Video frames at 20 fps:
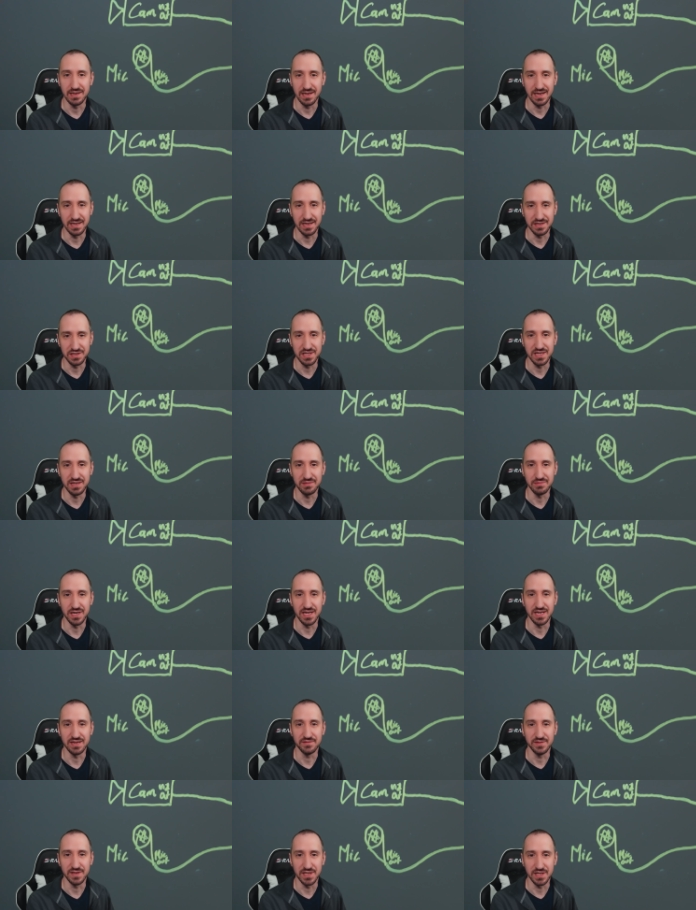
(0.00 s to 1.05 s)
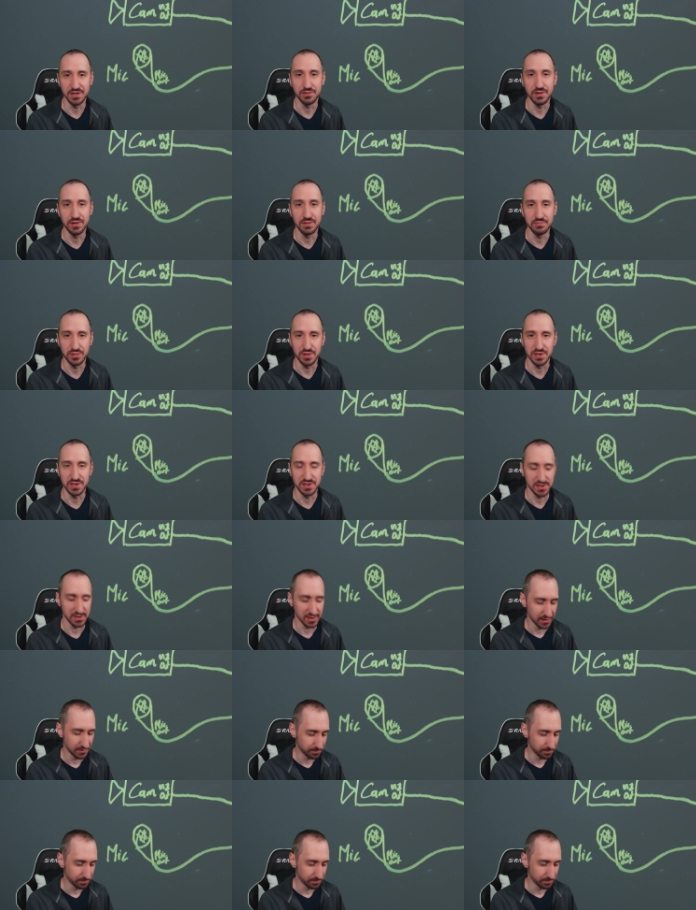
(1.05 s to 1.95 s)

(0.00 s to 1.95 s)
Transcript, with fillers: HDMI uh, video inputs.